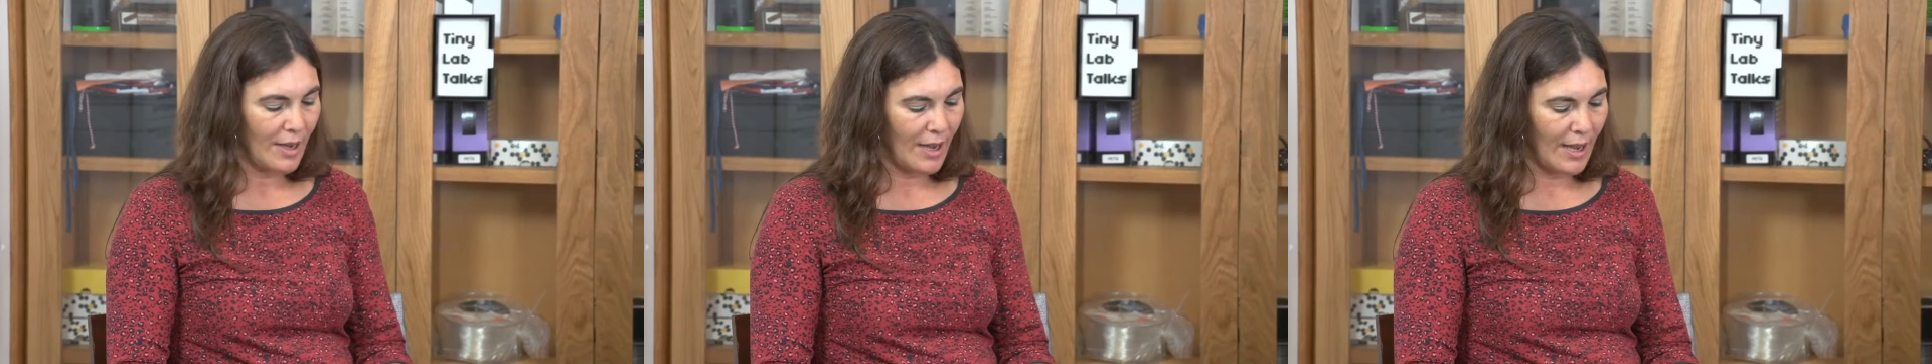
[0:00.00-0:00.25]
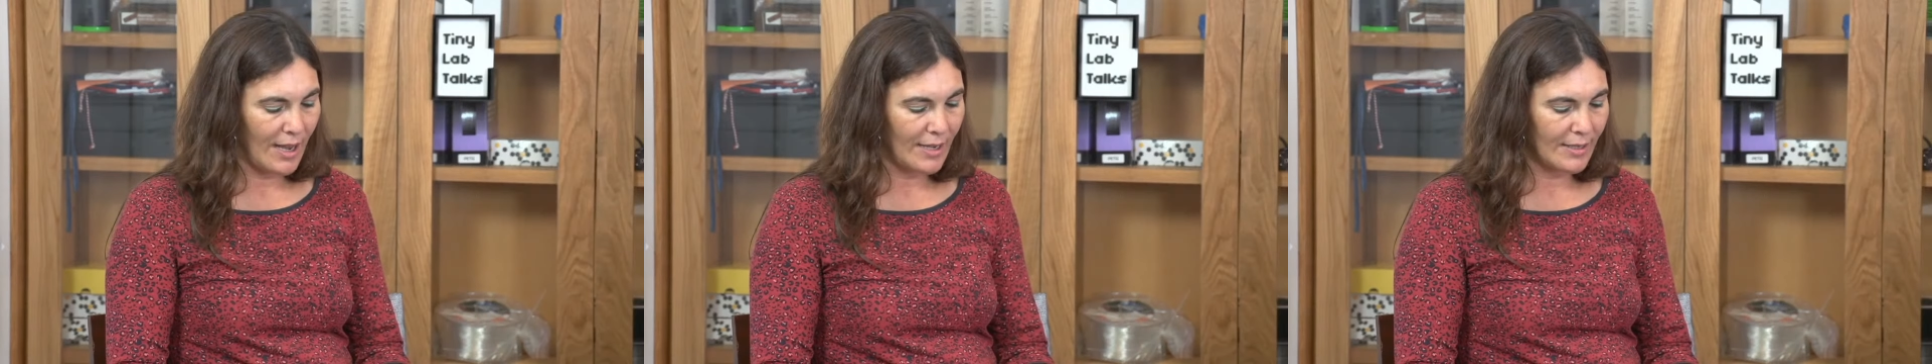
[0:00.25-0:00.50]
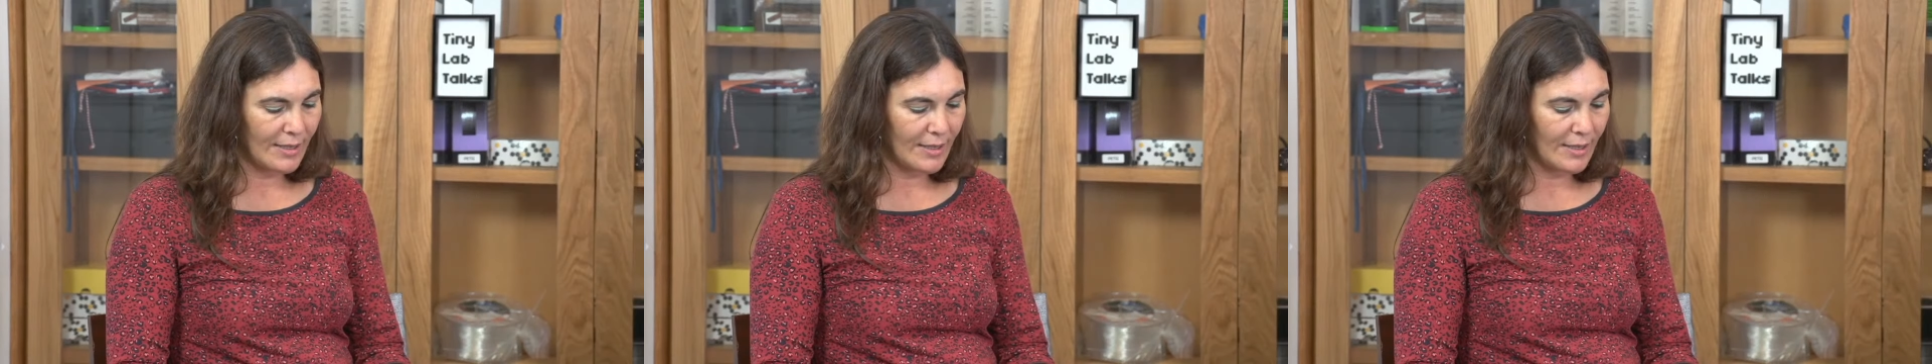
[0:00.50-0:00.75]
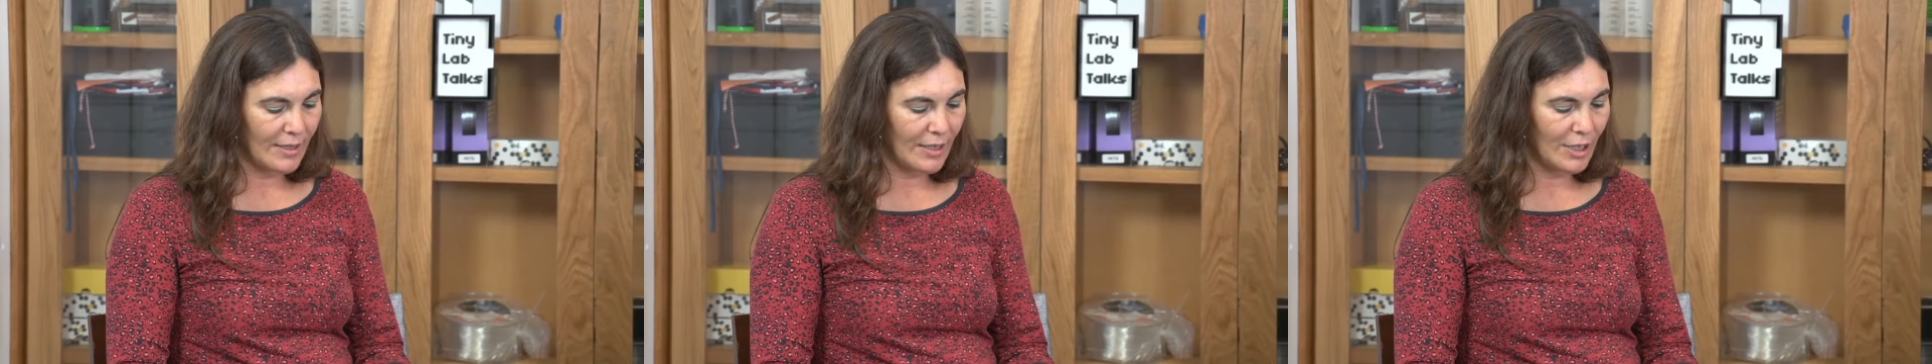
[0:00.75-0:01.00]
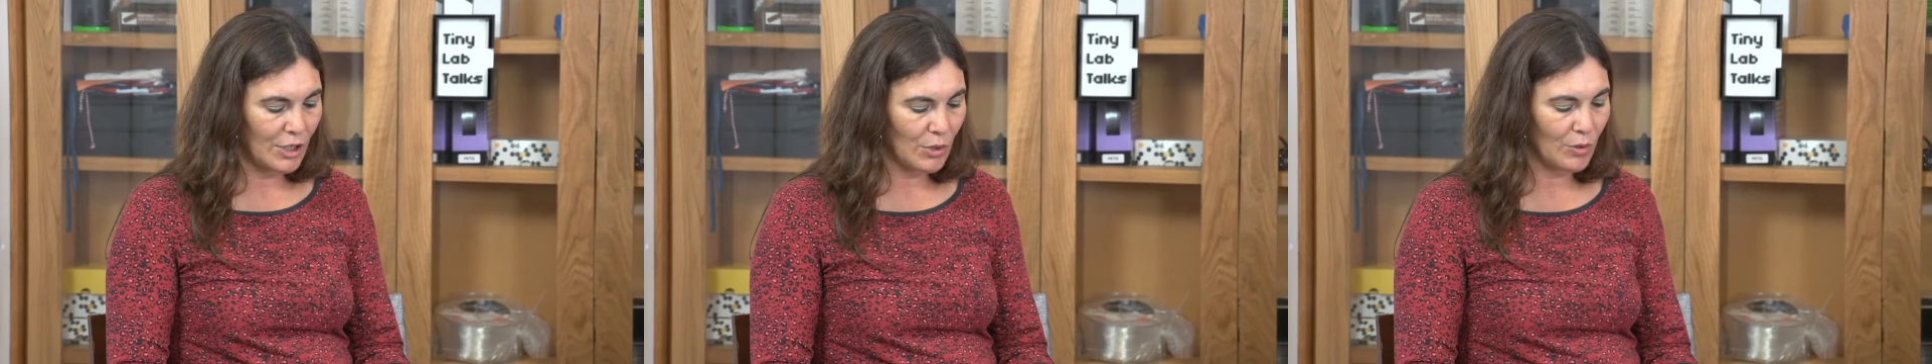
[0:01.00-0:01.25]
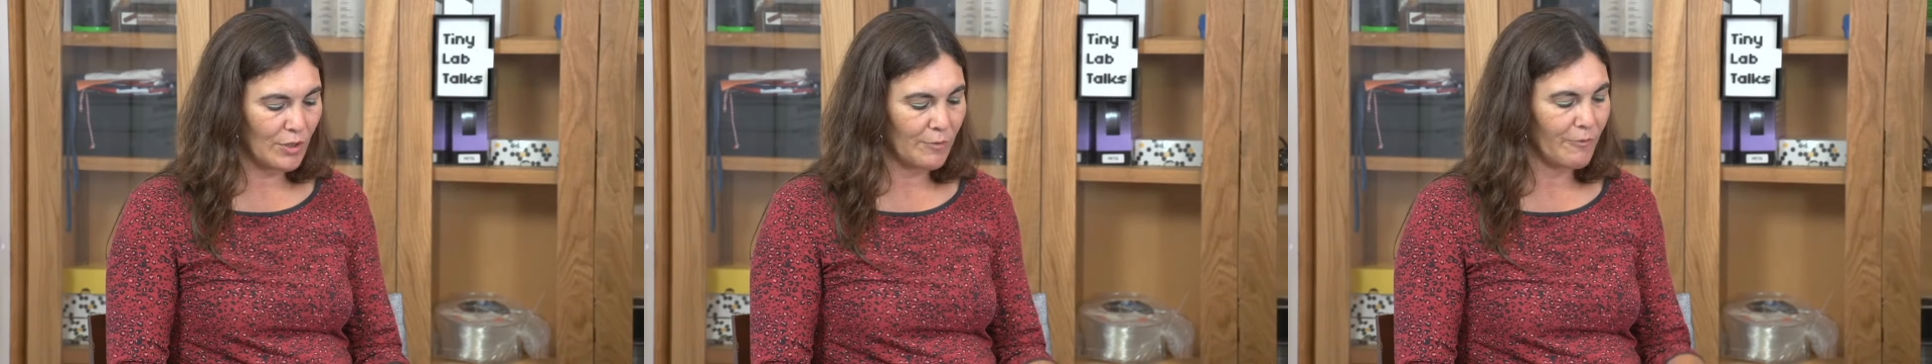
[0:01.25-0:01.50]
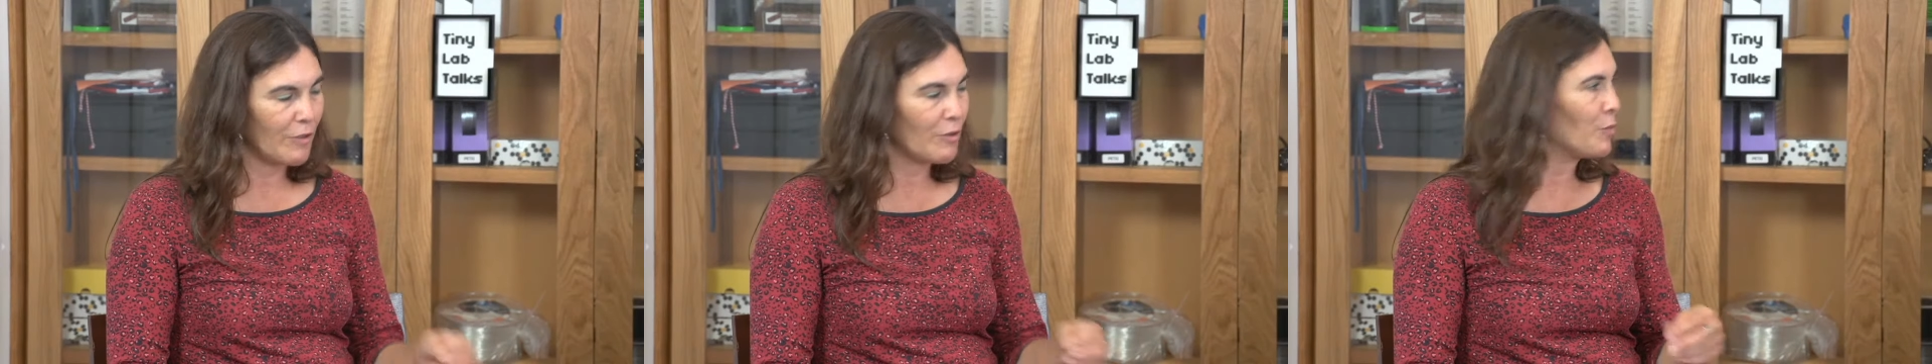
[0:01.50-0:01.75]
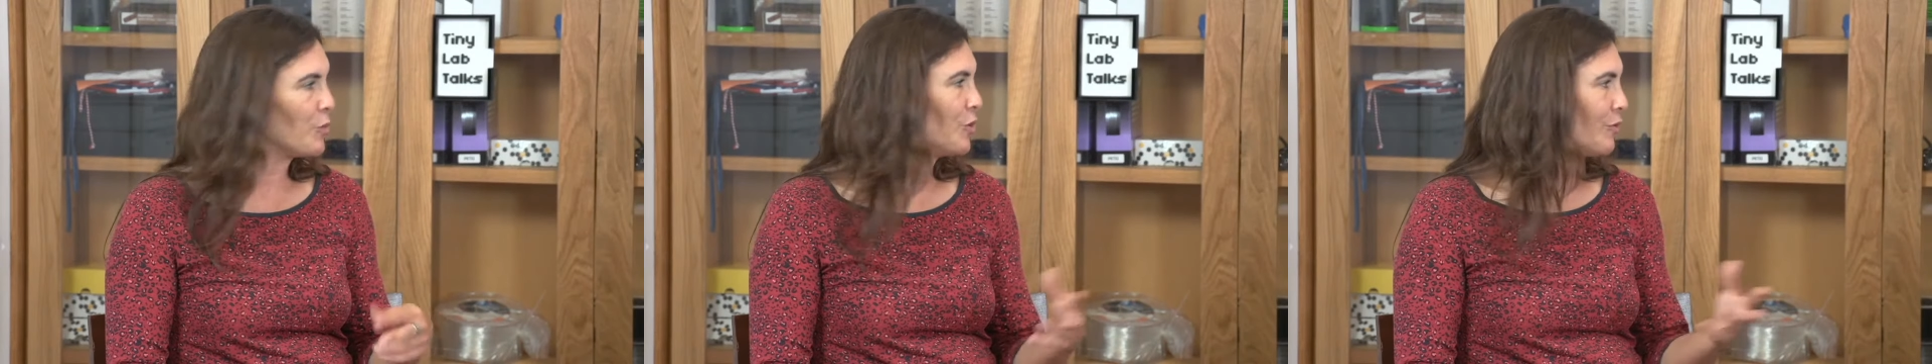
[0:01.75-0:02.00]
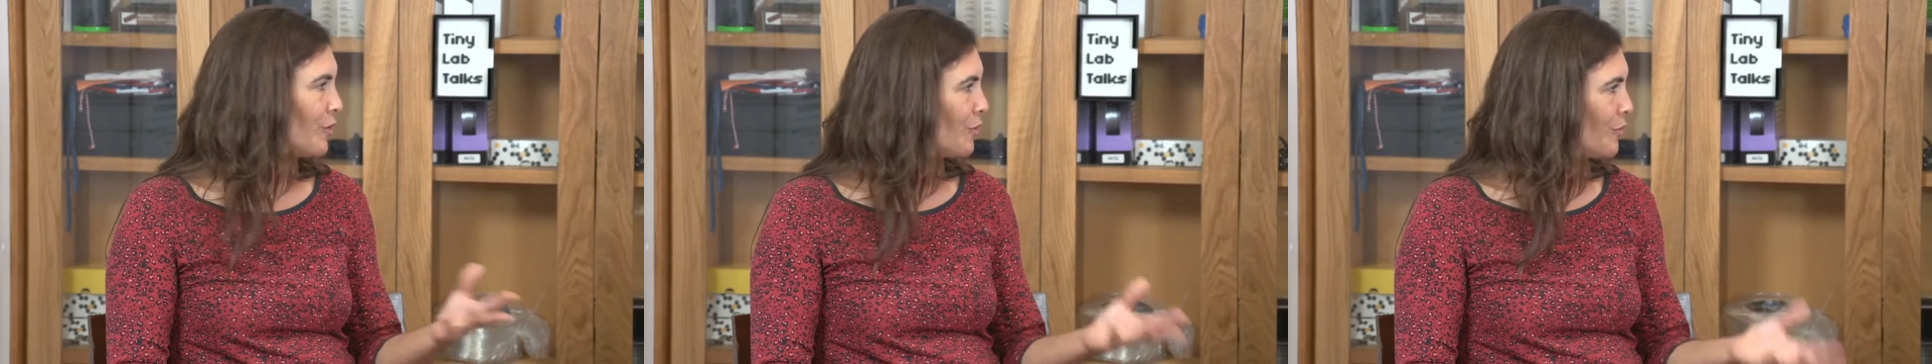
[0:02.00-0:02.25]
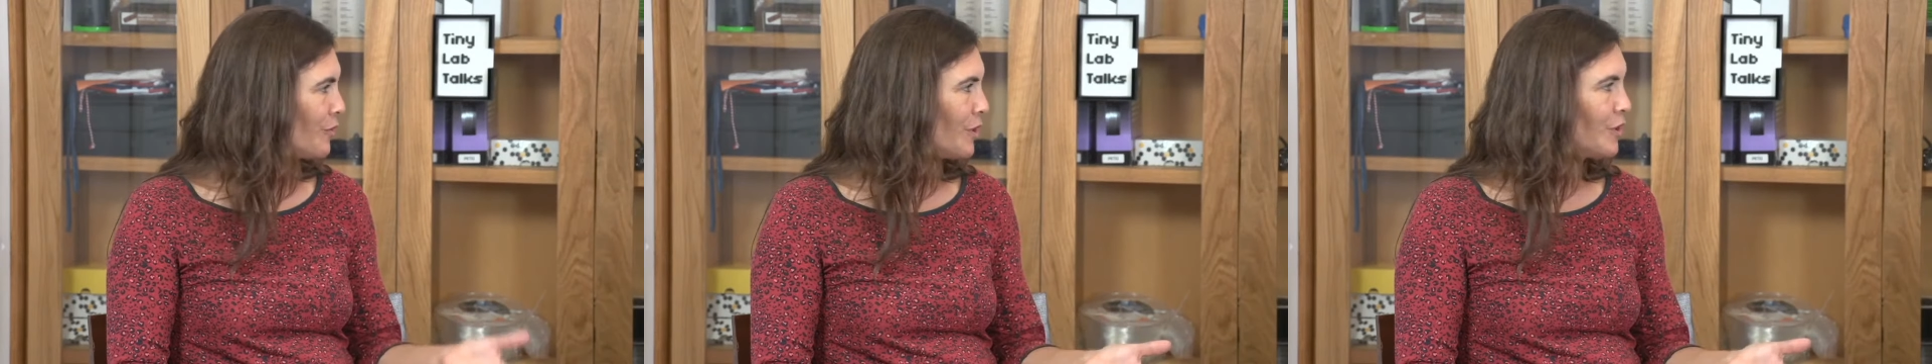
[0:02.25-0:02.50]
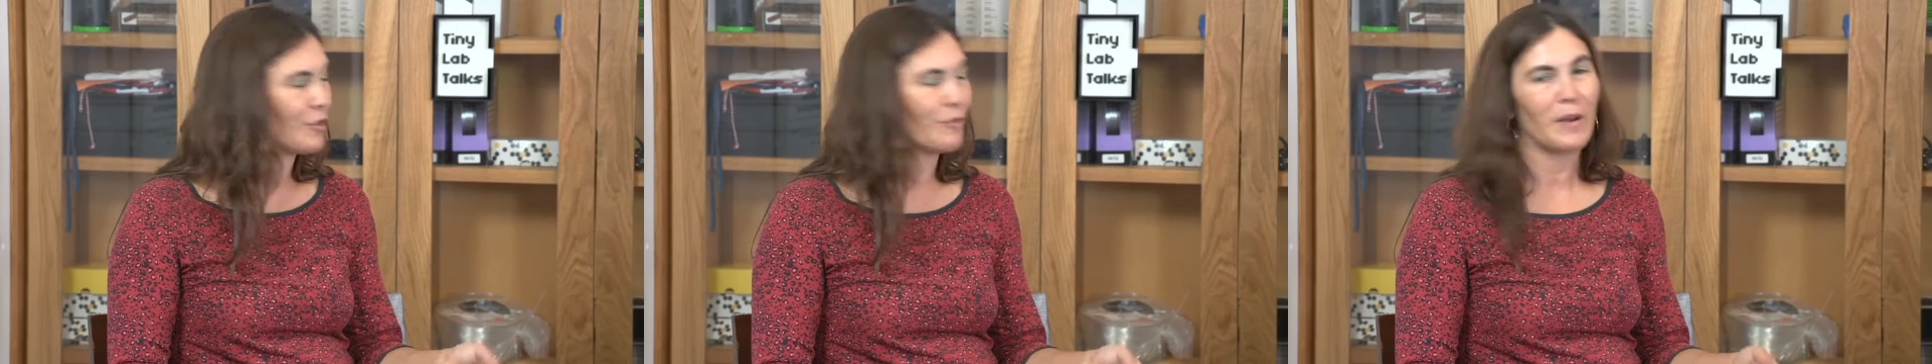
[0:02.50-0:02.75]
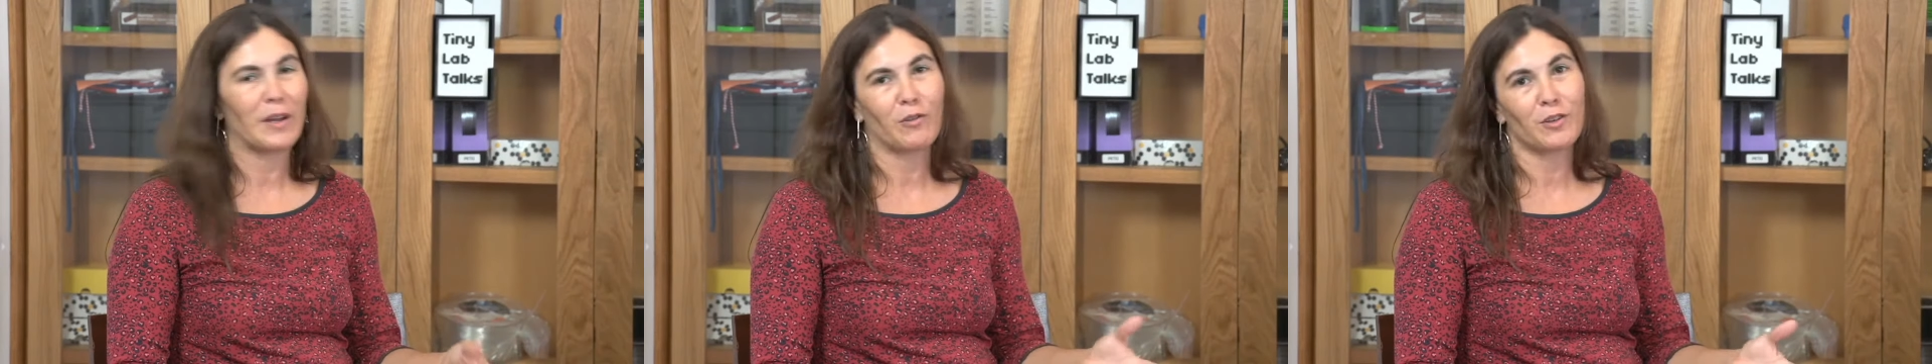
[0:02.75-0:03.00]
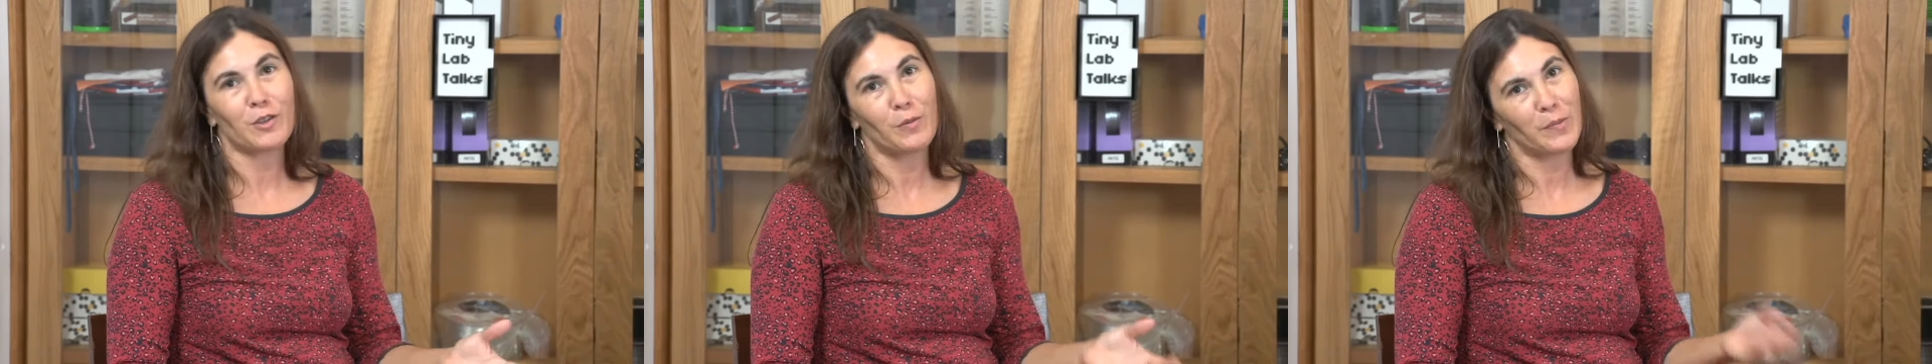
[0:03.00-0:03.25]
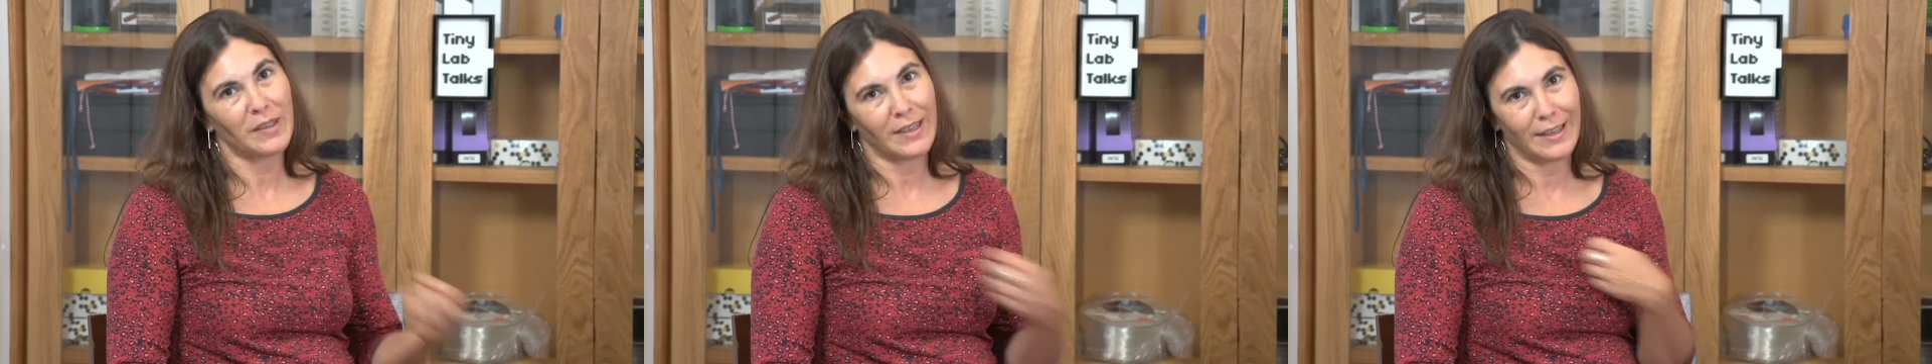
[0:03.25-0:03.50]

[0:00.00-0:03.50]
And he showed us very beautiful videos of microscopy.